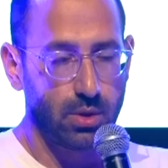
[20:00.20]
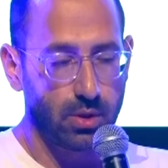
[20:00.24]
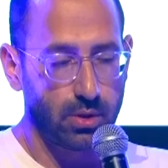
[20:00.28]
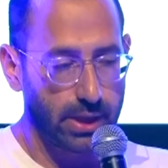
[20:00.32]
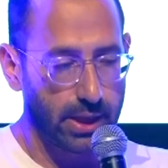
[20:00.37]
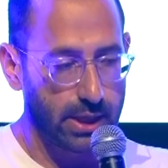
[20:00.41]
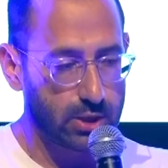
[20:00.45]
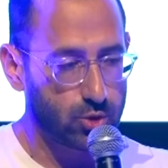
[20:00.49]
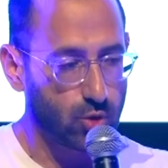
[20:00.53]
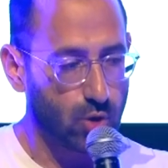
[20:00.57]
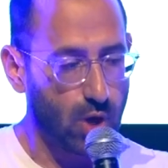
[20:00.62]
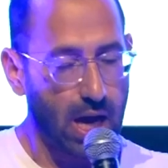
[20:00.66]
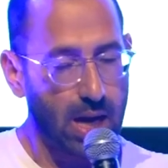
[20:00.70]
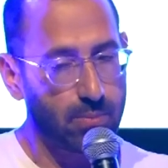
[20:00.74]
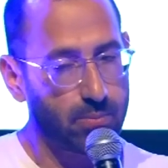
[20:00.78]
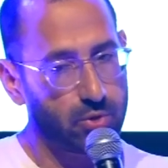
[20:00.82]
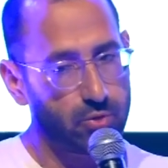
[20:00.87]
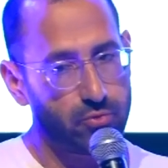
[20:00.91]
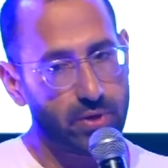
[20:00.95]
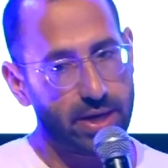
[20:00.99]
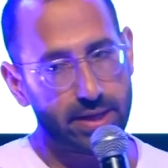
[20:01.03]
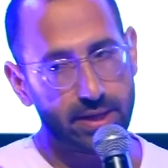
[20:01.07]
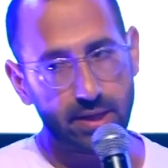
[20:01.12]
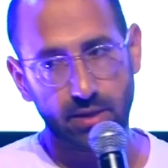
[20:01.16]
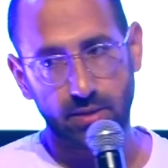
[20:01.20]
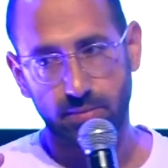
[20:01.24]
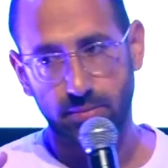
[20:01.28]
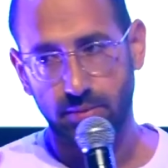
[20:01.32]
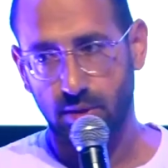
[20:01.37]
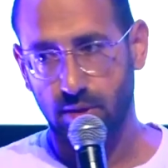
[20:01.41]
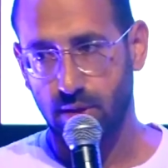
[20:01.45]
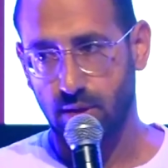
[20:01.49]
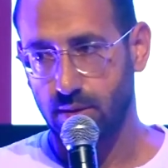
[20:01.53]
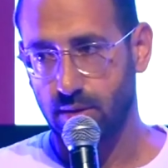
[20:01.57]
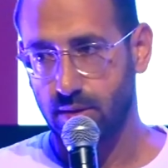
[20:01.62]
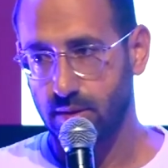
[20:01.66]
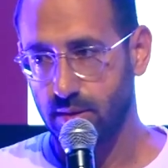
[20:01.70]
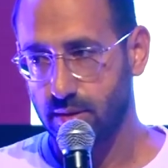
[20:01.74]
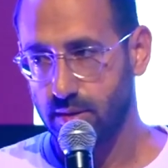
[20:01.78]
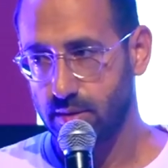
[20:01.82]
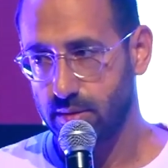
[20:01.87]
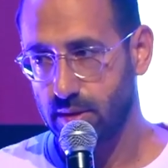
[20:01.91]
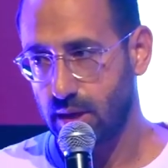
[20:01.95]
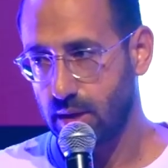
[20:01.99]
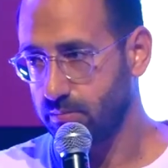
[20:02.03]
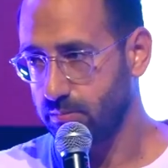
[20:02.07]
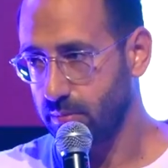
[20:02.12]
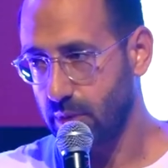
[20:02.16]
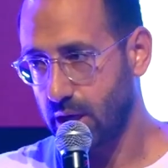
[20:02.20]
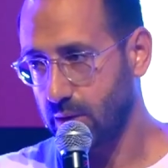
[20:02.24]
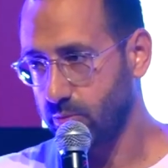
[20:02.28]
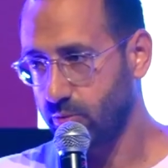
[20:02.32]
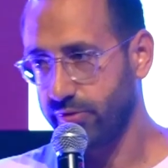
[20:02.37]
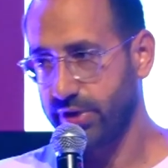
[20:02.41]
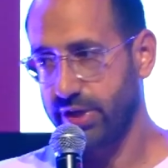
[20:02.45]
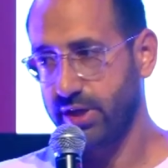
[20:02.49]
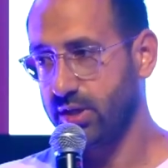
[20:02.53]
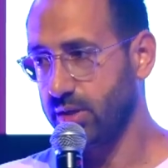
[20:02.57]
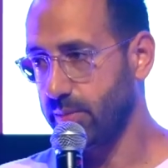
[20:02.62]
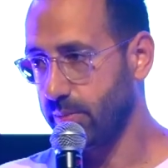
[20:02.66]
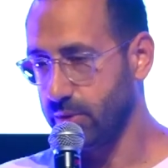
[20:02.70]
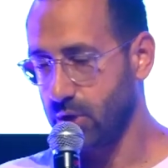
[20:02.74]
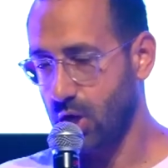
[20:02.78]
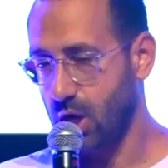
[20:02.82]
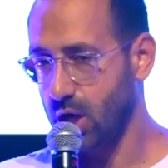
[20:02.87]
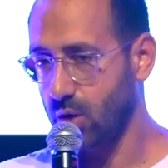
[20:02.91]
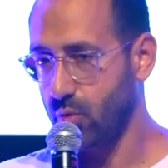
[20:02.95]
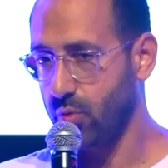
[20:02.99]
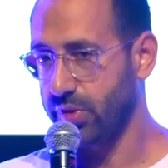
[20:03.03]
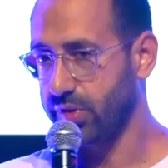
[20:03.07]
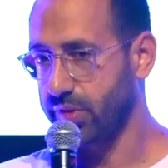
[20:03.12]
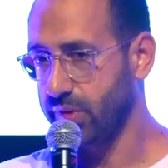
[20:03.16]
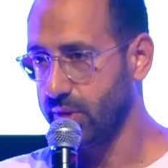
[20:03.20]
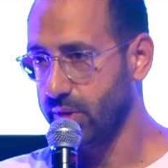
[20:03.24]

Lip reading: Okay, so I'm creating a block with